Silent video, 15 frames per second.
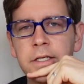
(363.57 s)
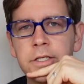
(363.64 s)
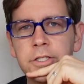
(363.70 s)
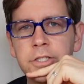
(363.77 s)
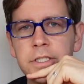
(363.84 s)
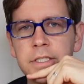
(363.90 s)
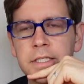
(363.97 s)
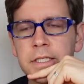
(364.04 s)

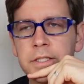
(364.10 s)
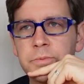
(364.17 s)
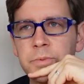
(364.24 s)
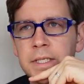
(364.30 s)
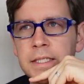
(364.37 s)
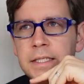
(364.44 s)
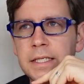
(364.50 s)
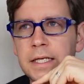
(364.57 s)
she says,
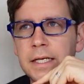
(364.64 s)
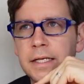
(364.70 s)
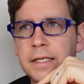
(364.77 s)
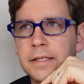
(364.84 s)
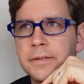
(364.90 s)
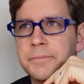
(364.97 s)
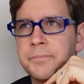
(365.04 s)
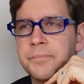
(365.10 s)
well,
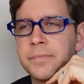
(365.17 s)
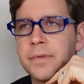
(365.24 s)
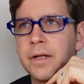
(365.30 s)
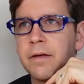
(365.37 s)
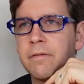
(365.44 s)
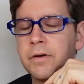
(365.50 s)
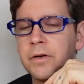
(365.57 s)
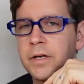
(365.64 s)
I
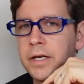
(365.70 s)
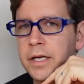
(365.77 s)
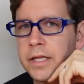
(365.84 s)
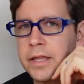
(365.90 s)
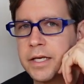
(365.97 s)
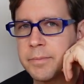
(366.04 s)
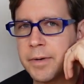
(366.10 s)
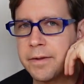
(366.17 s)
haven't heard
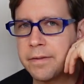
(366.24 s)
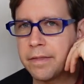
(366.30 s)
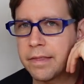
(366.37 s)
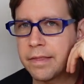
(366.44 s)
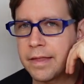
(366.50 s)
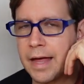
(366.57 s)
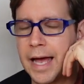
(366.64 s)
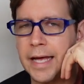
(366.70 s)
anything about
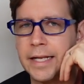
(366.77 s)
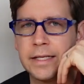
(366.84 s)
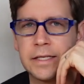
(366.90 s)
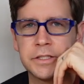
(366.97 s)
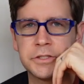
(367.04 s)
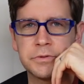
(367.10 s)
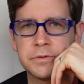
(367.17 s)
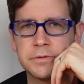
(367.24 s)
that,
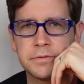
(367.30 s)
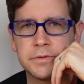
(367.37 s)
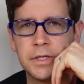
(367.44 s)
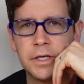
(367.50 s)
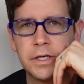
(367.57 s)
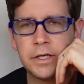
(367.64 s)
any sort of